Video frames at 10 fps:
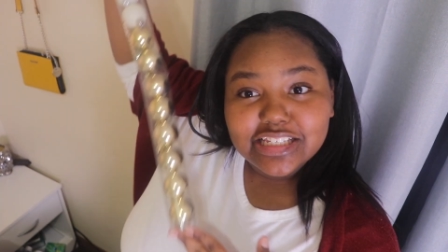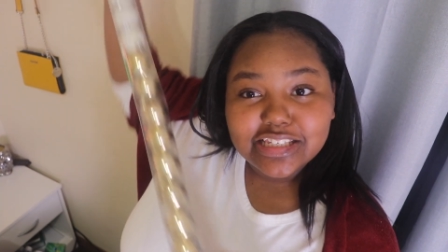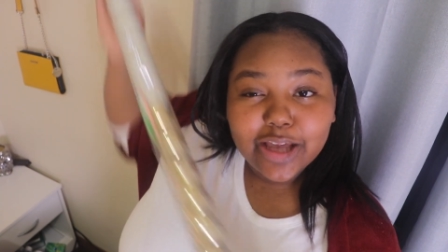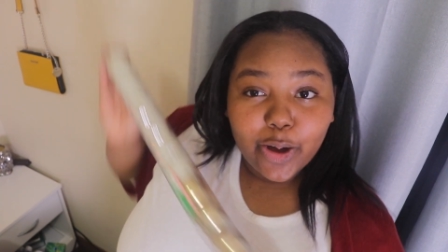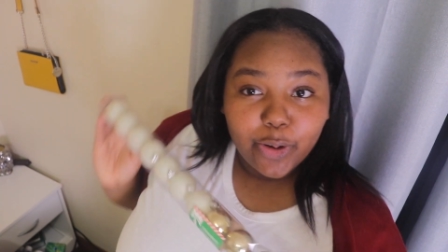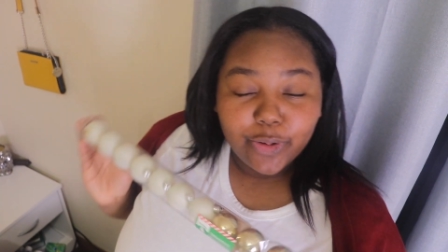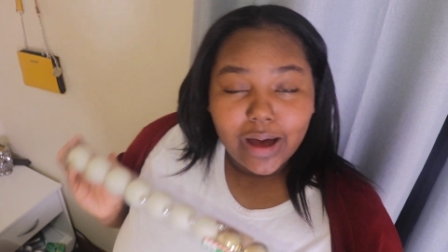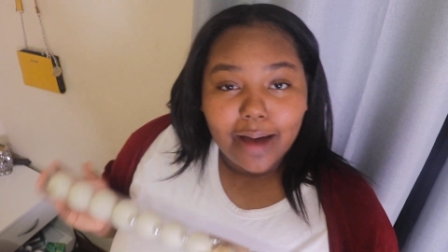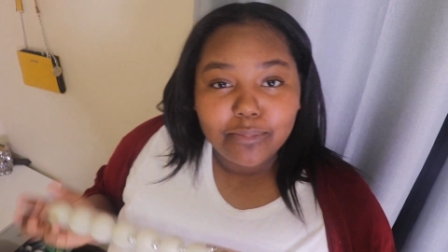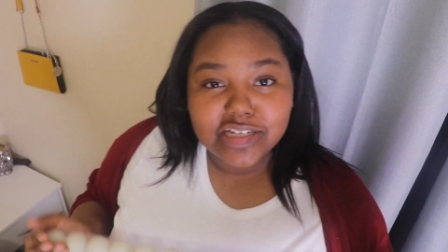So
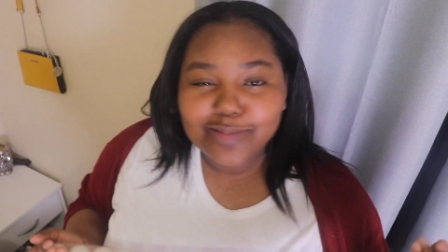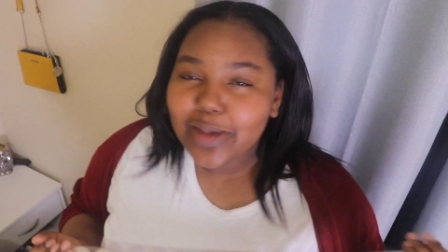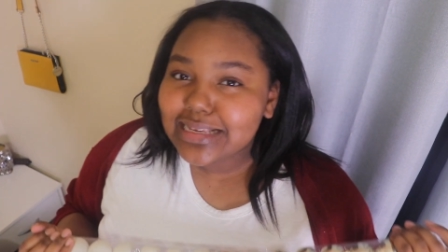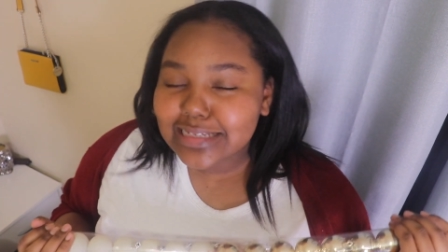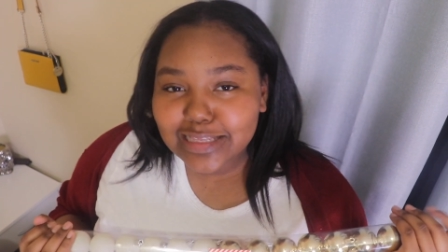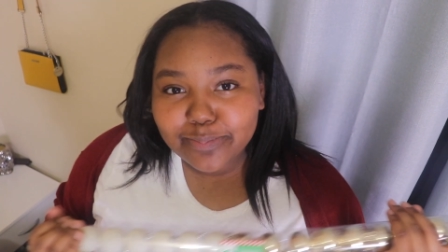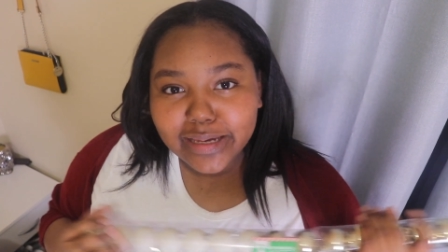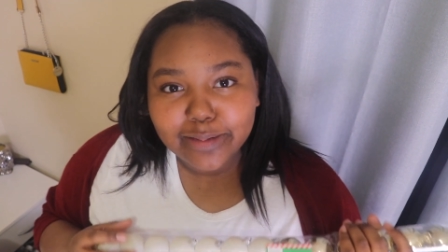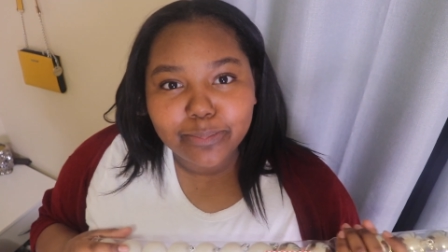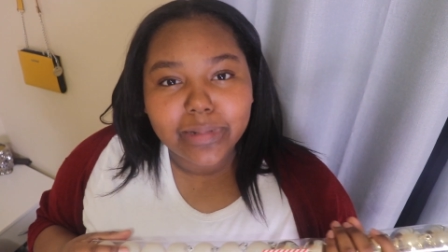I'm just basically
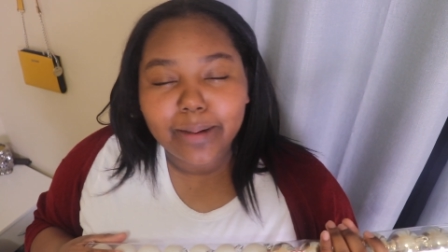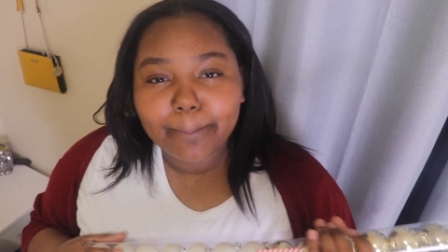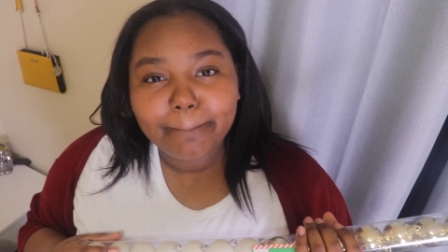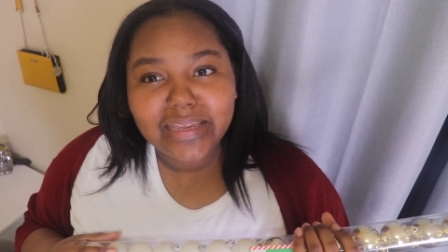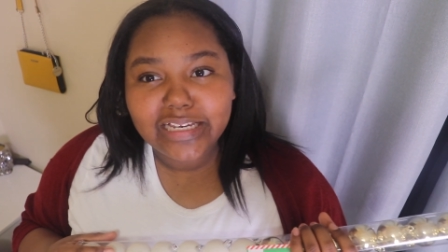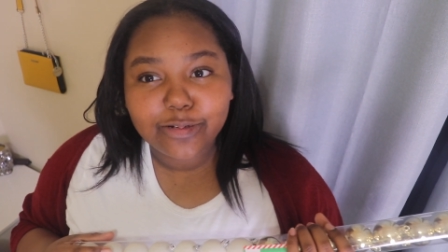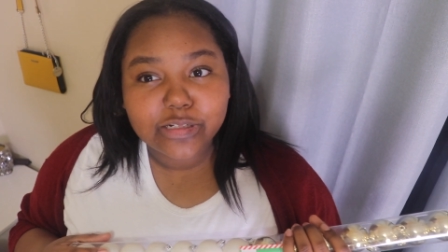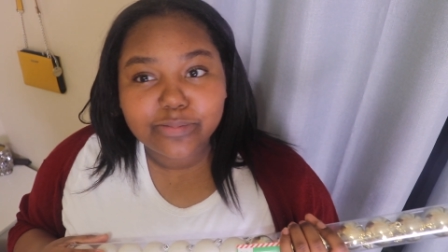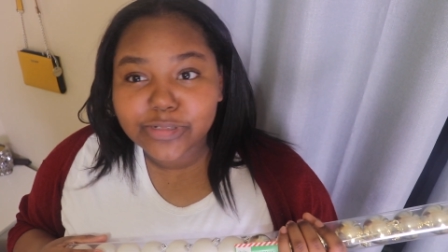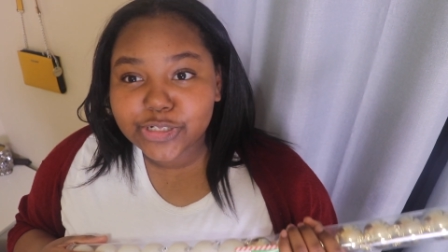making a mini
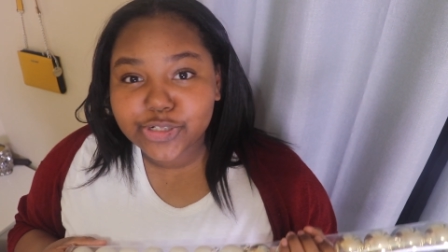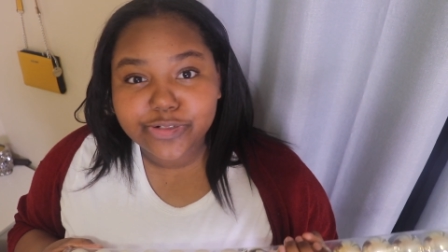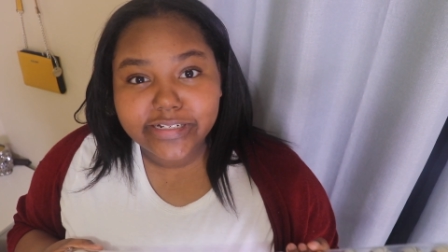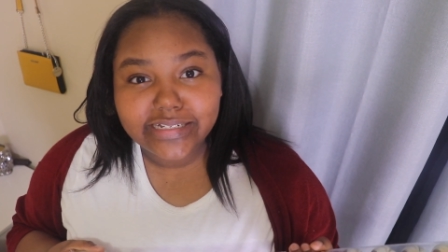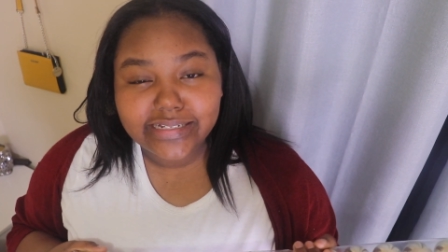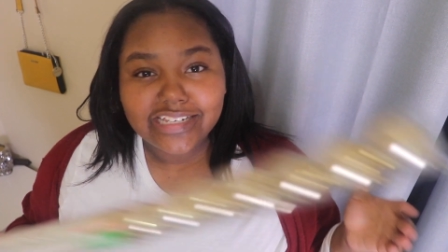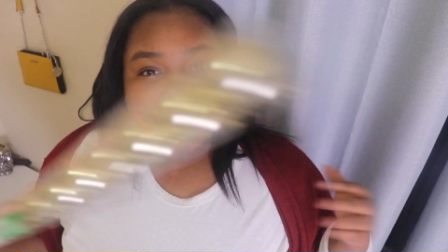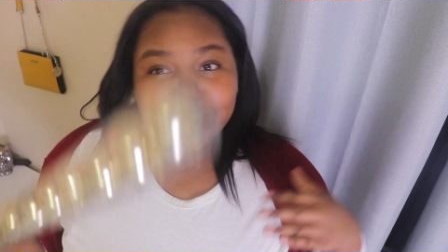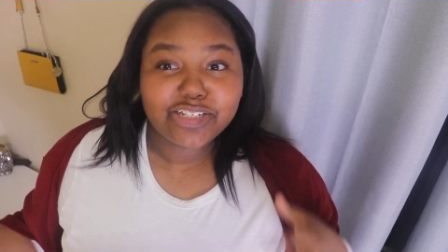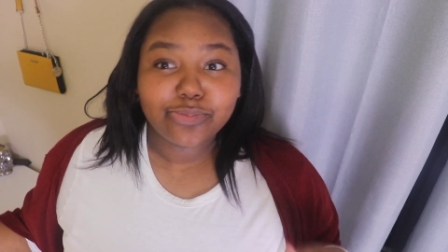Christmas tree
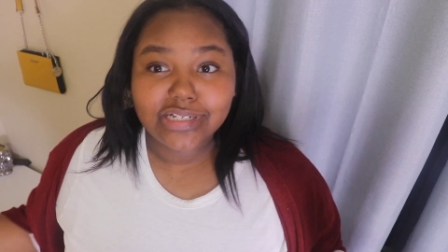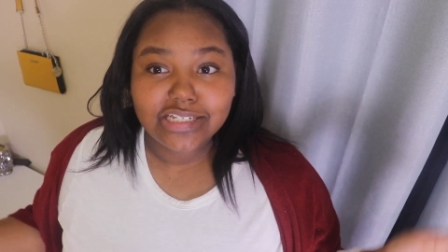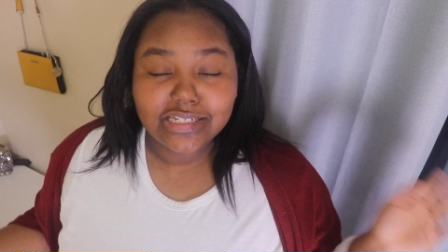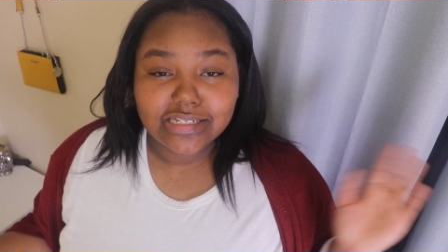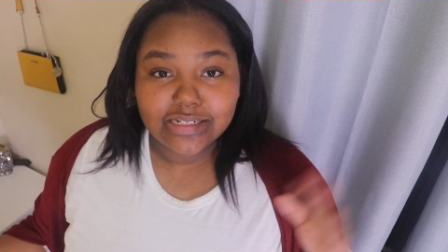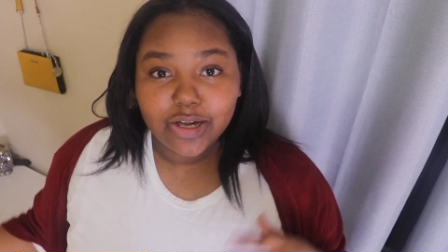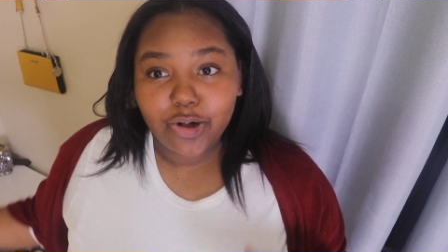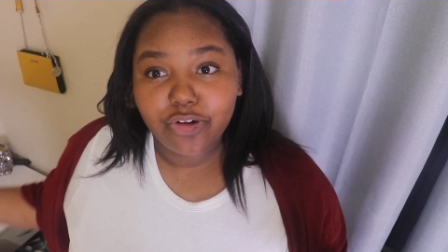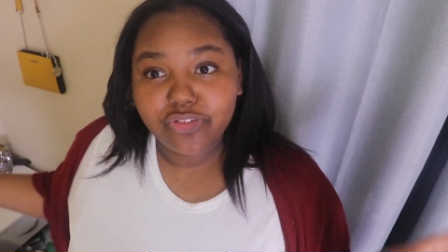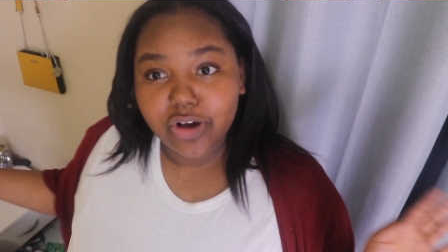situation
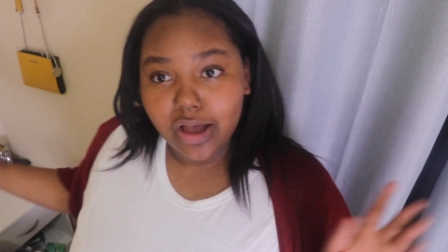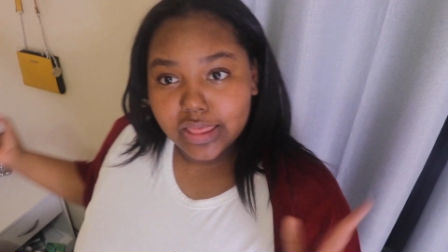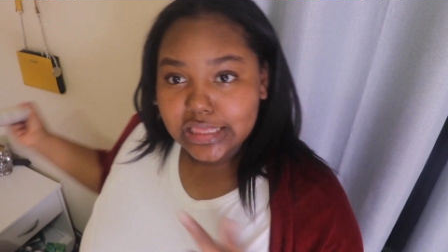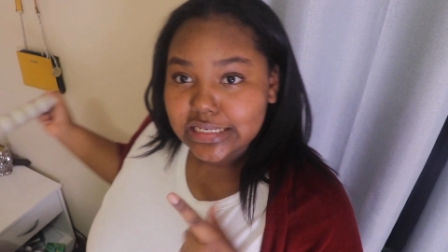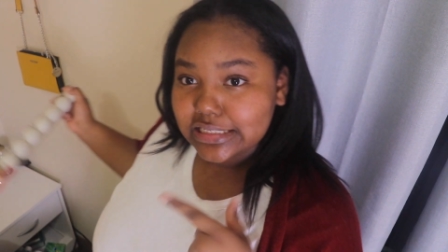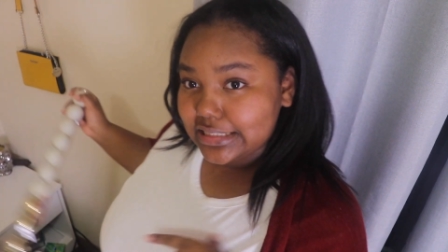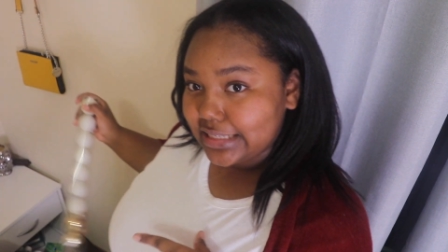over on this